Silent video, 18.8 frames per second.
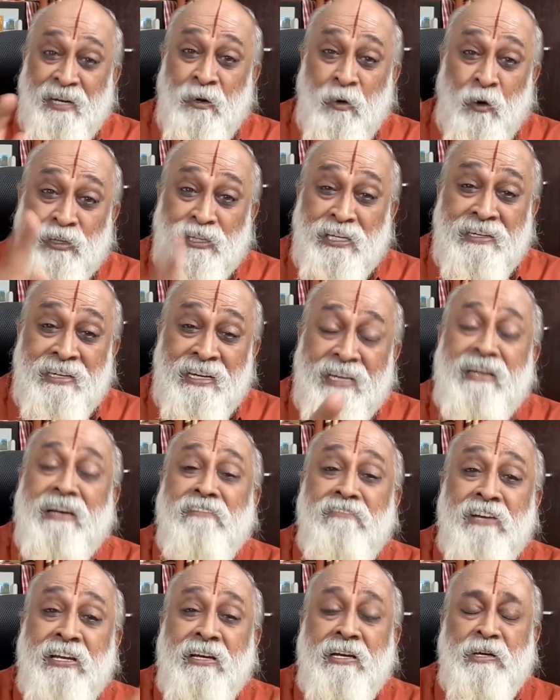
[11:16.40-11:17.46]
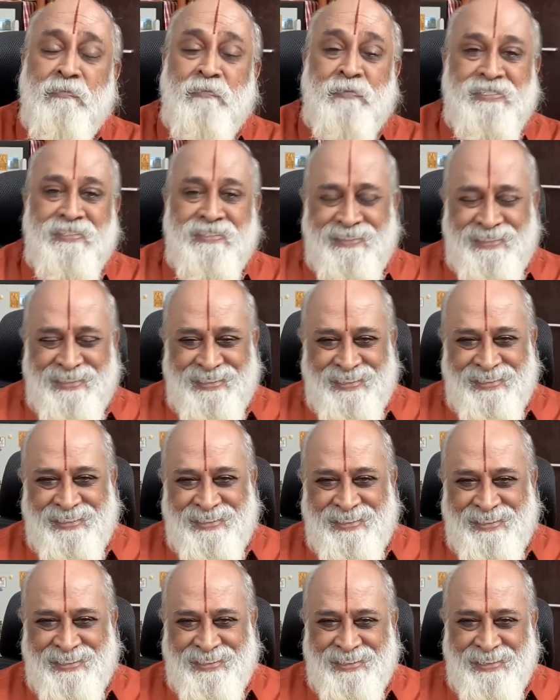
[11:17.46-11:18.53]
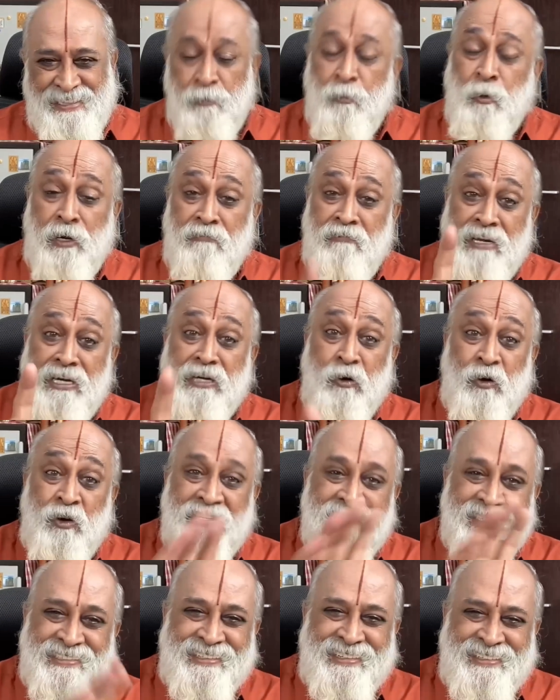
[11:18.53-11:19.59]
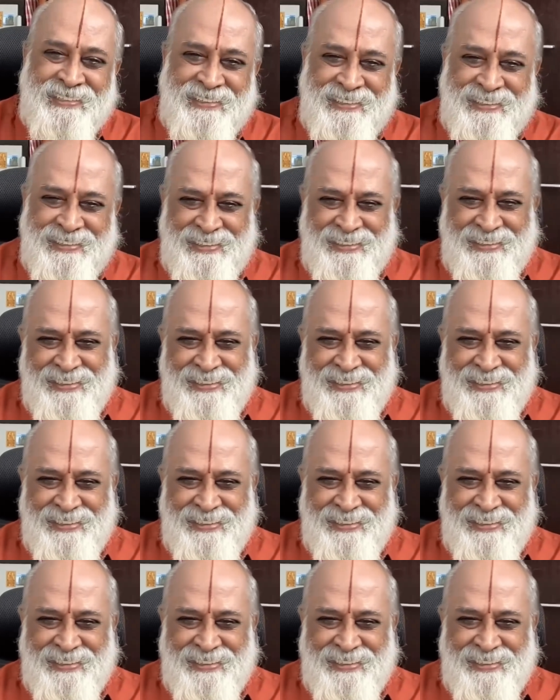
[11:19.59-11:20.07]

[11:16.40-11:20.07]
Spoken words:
Then authentic living comes. You are very honest.